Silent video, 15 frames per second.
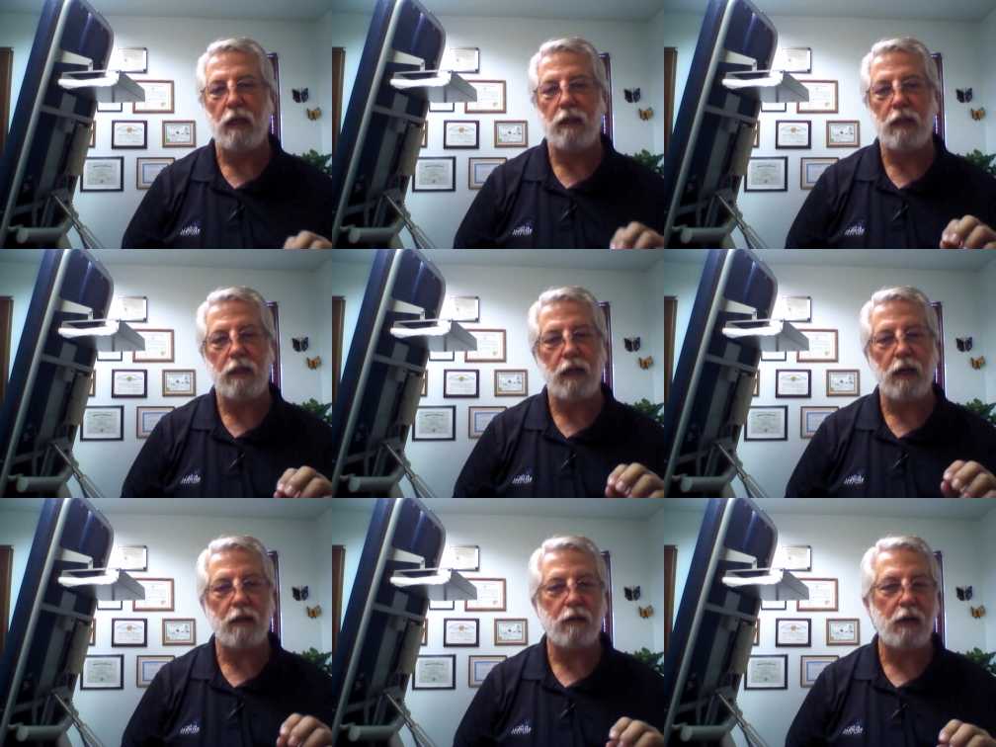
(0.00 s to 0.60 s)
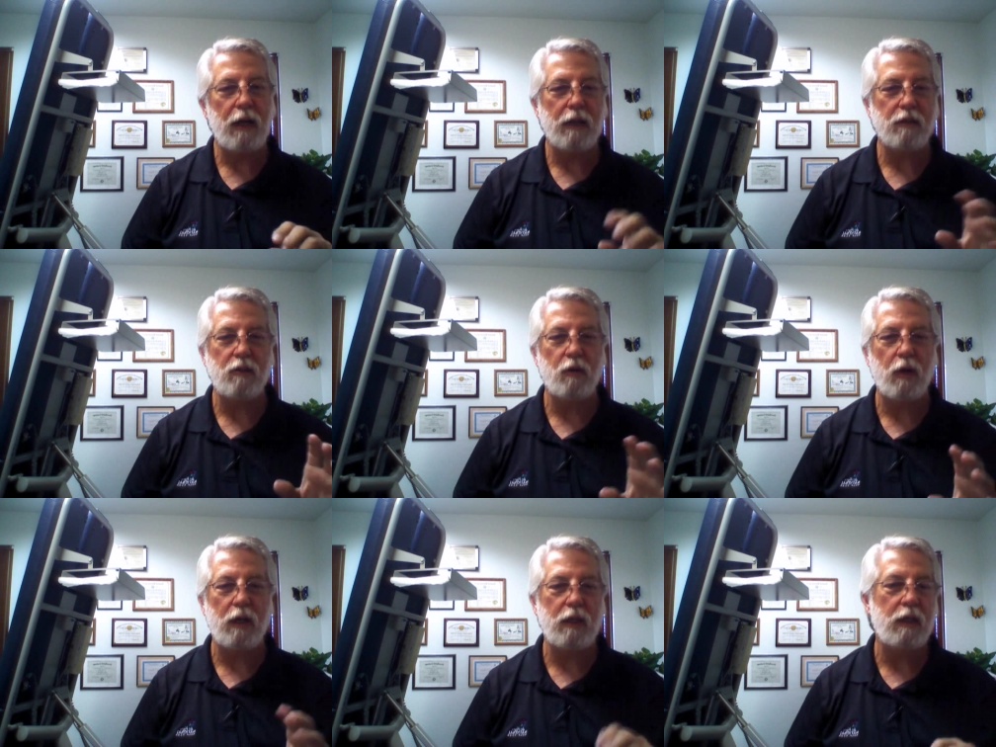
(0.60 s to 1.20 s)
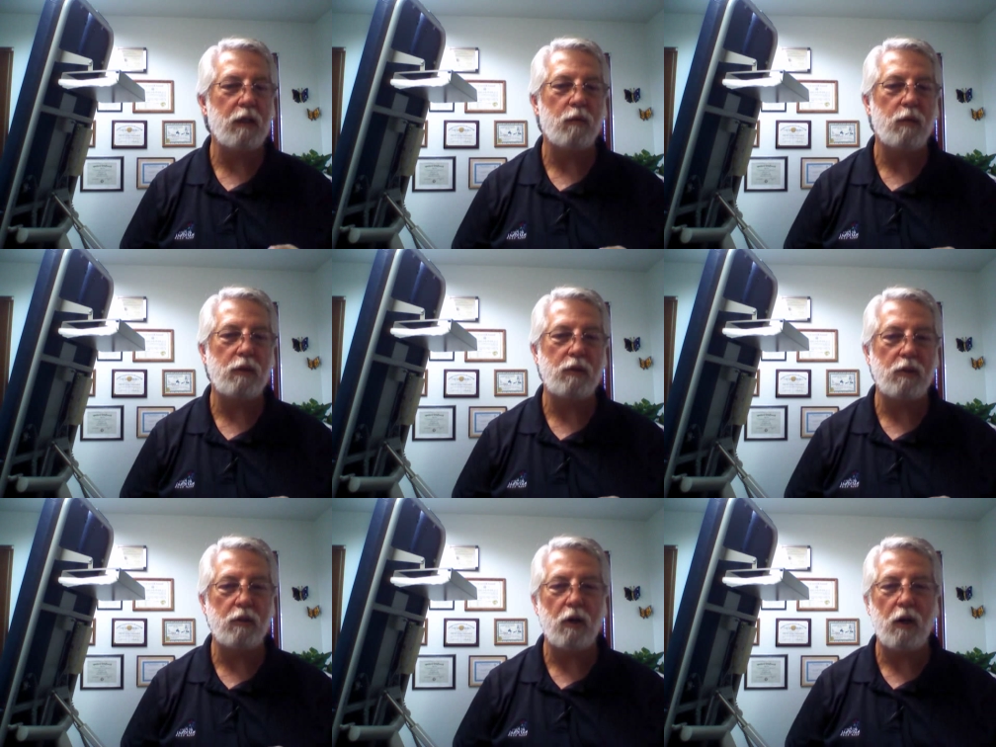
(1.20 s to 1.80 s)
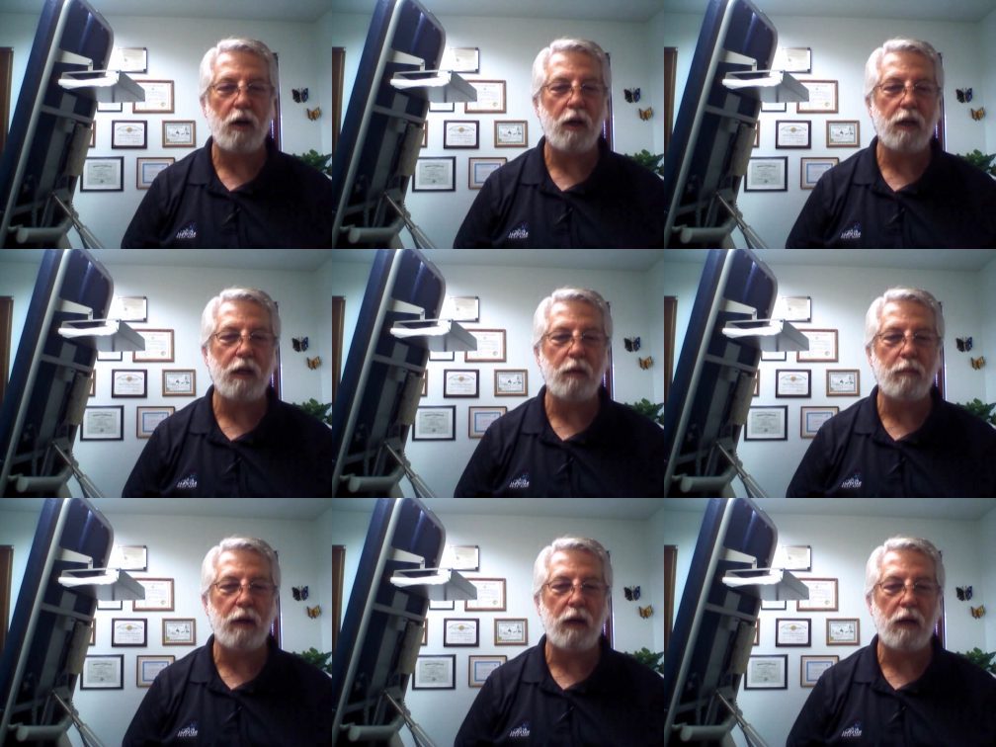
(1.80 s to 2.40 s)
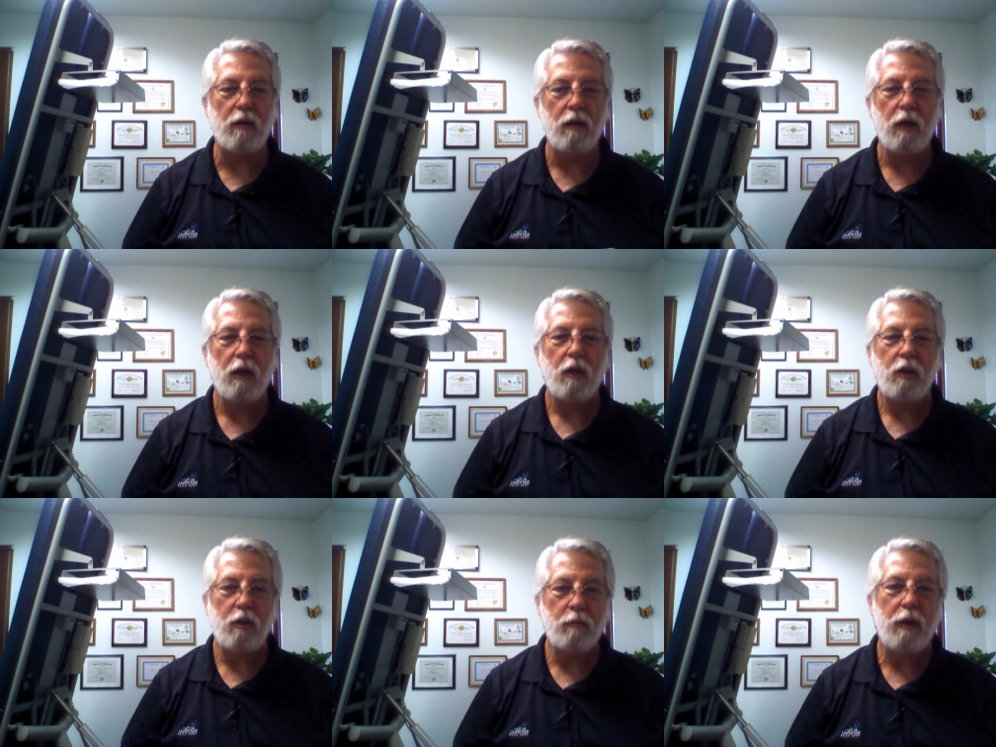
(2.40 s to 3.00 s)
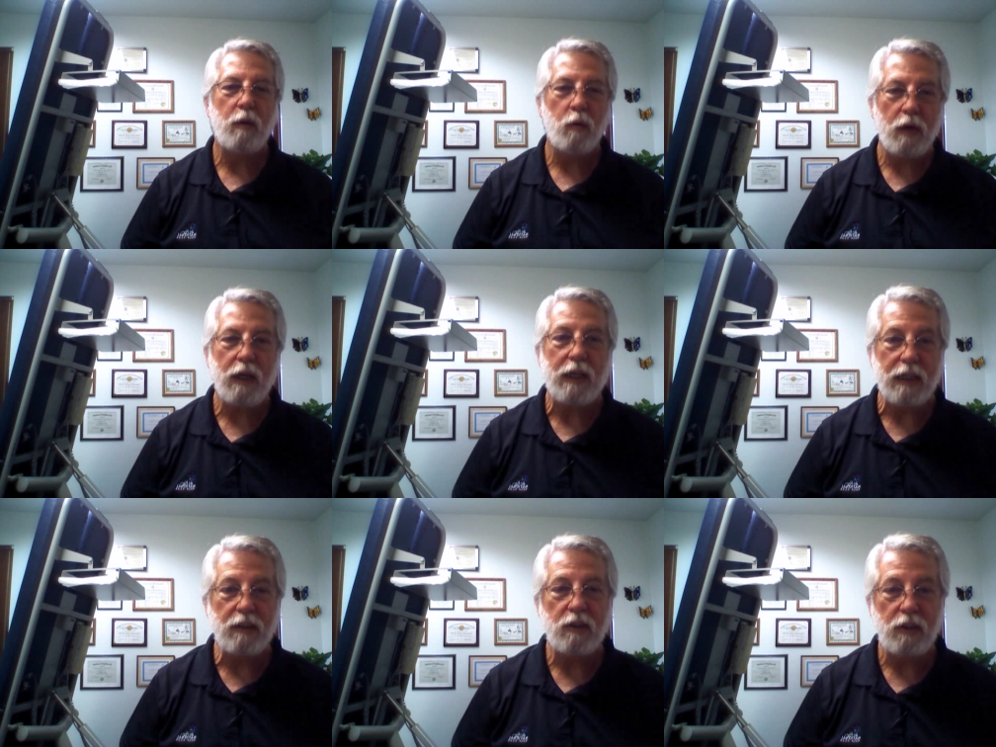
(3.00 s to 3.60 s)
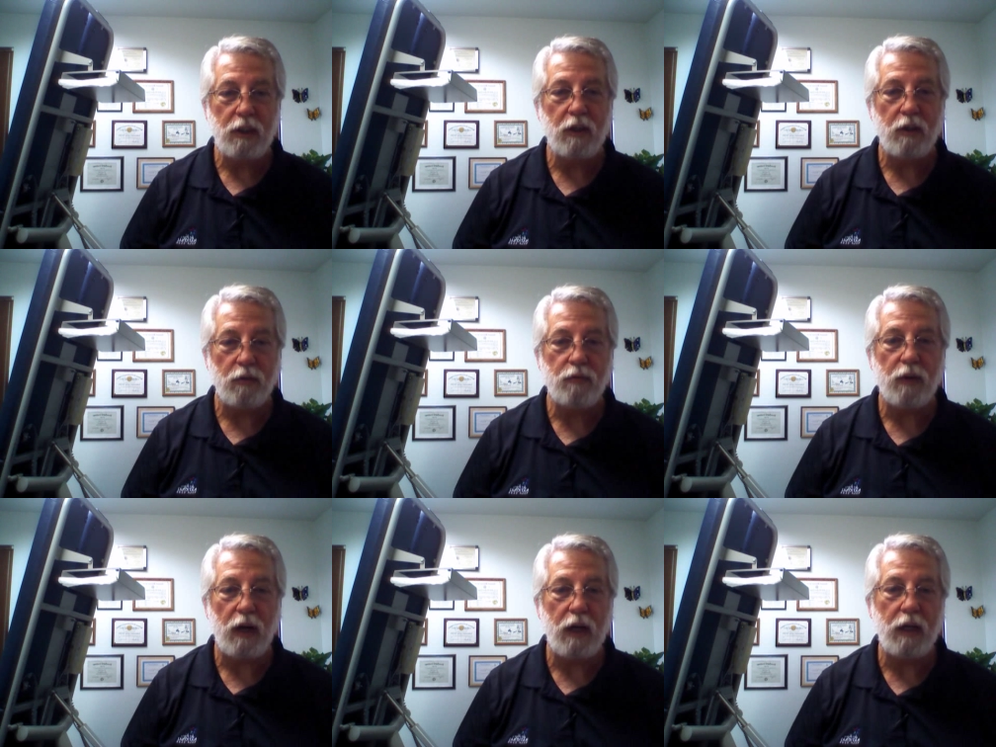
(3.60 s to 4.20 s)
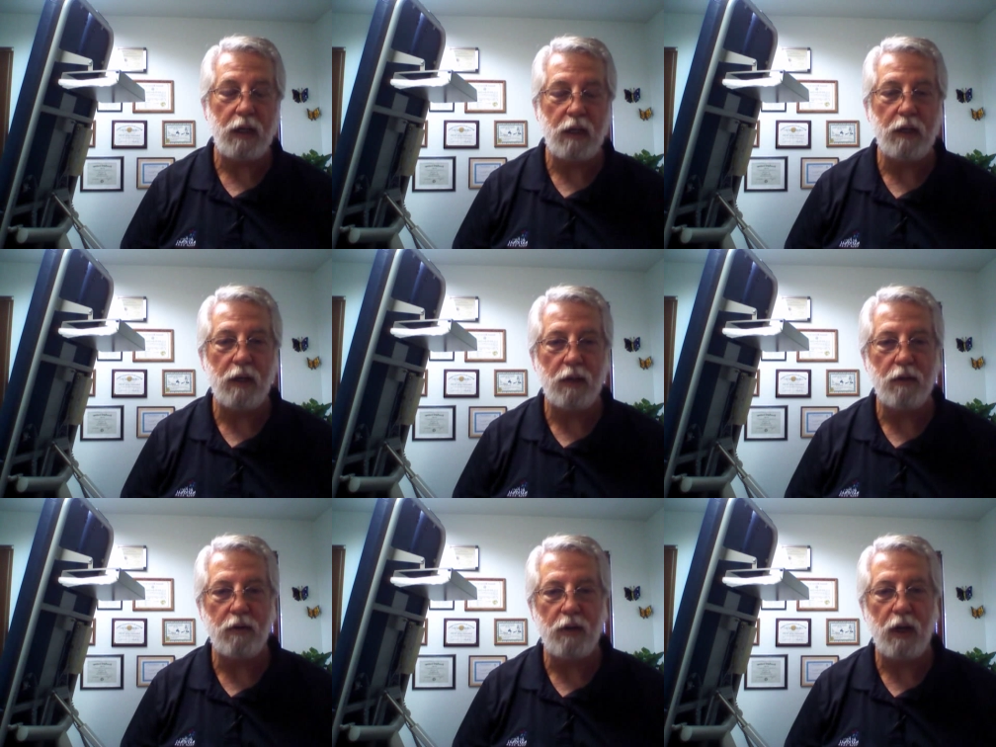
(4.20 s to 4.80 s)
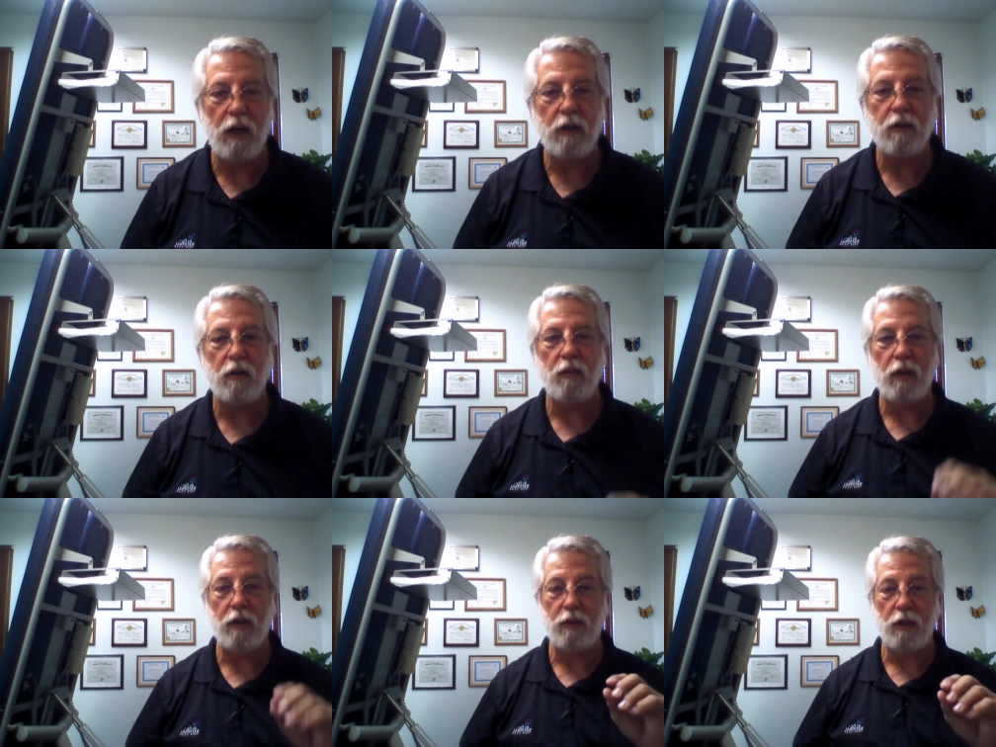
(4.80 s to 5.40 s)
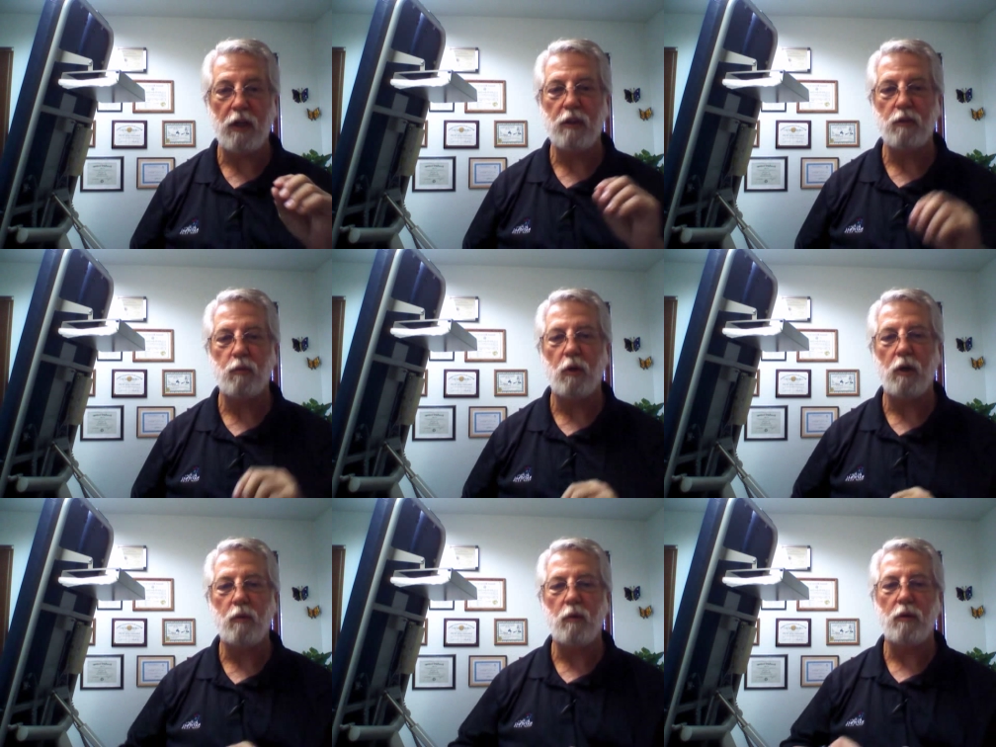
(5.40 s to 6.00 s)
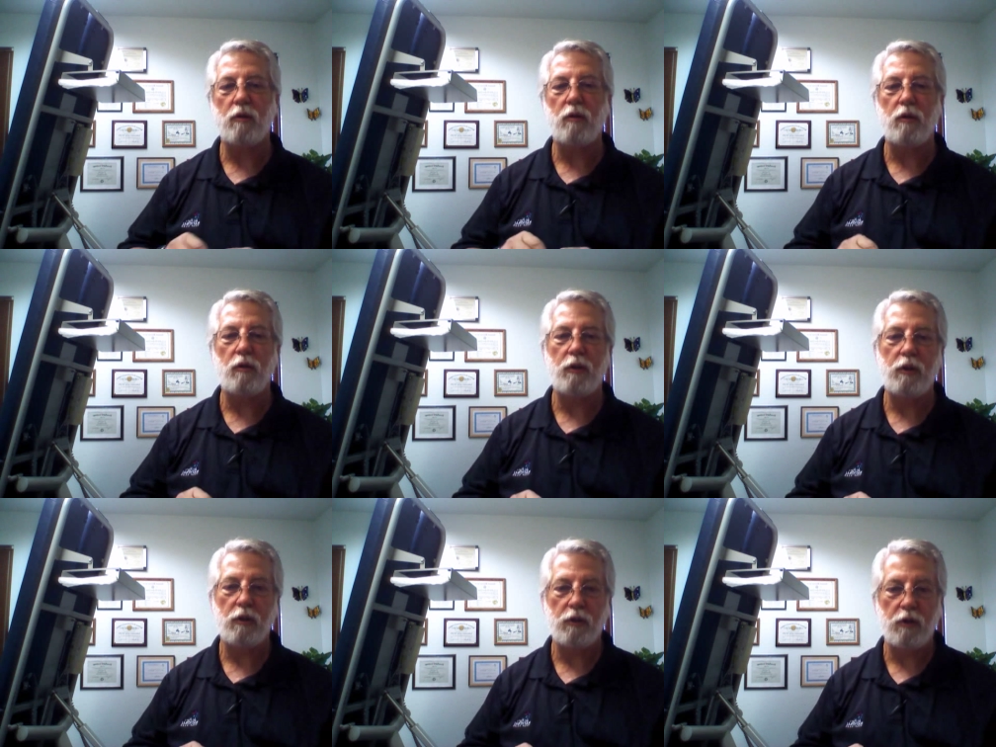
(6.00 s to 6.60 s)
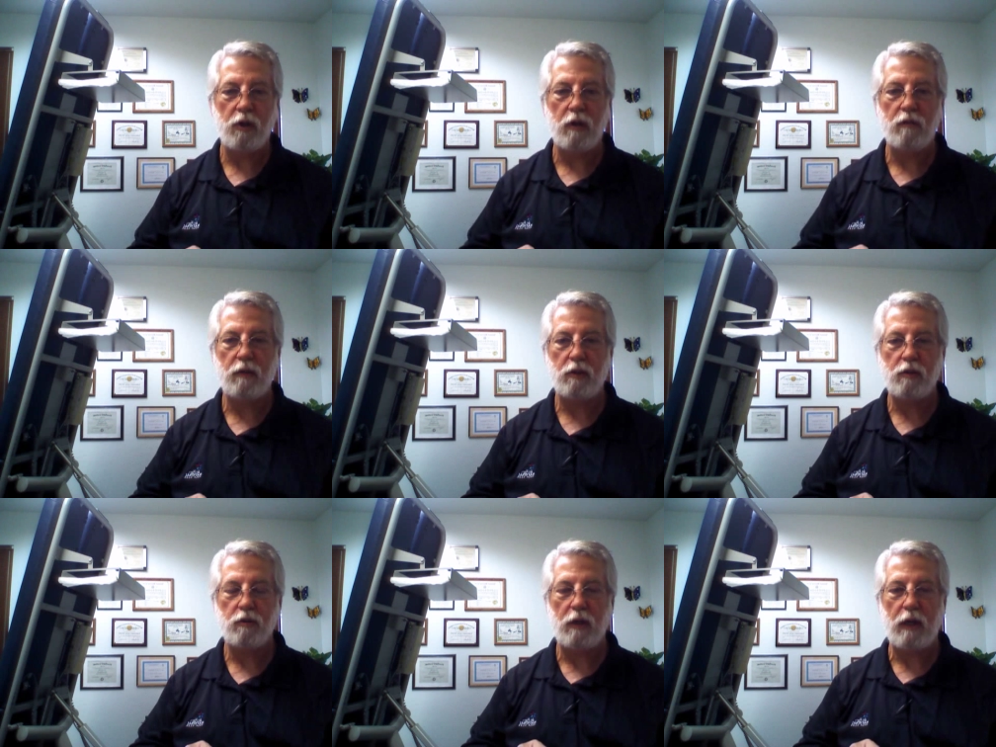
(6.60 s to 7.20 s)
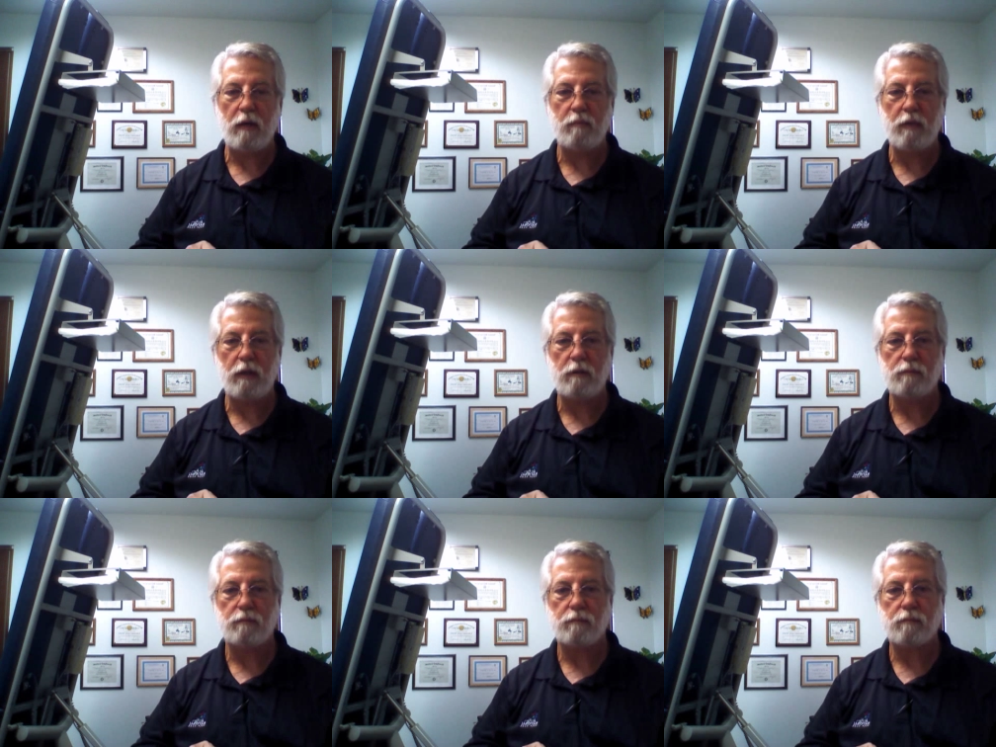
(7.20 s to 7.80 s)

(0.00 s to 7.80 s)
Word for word: and the doctor has no idea what you're talking about, you may want to consider finding another doctor that does work with cluneal nerve entrapment.